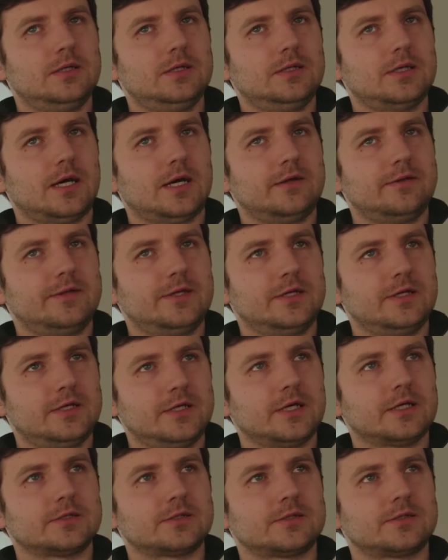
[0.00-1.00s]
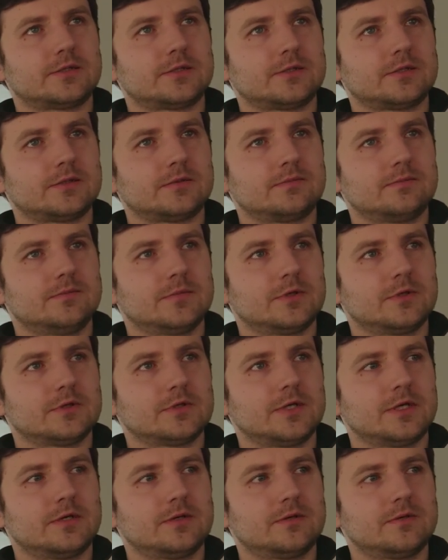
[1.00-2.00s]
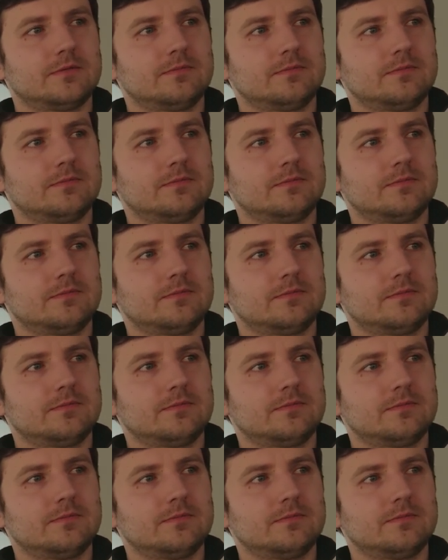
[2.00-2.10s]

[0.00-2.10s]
I think yes, because like